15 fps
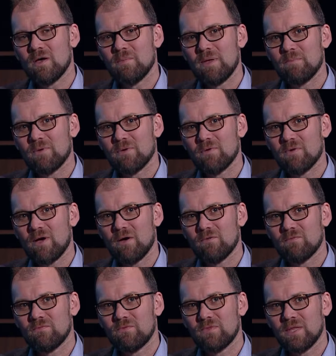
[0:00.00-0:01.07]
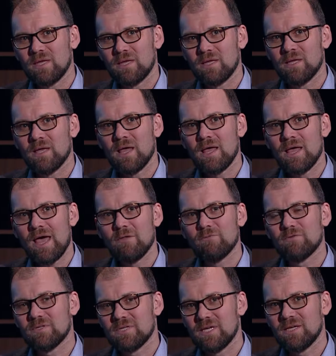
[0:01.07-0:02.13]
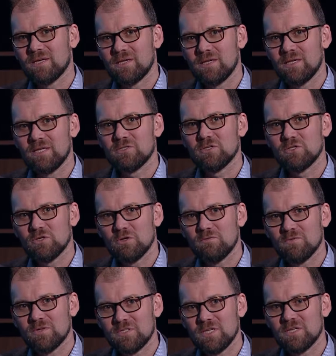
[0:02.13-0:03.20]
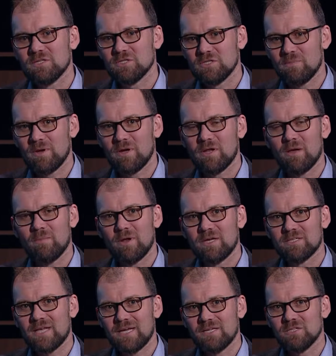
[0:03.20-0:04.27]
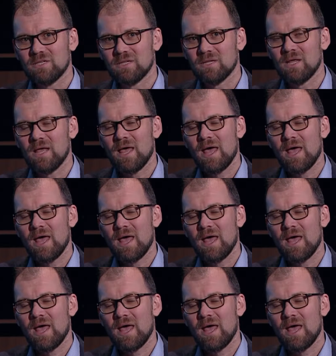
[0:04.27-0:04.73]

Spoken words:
a member of the Alfred Deakin Institute for Citizenship and Globalisation.